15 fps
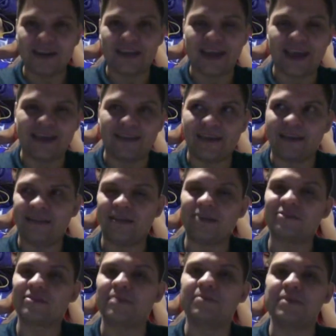and that's
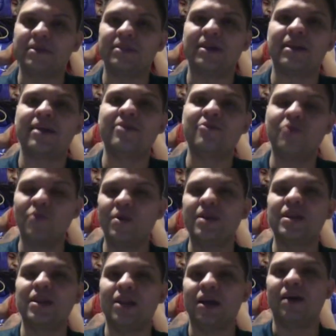something that I really
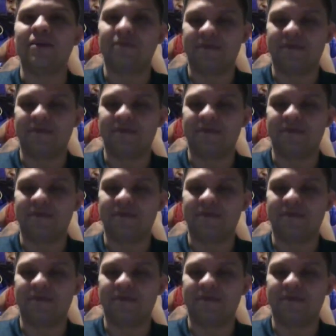love.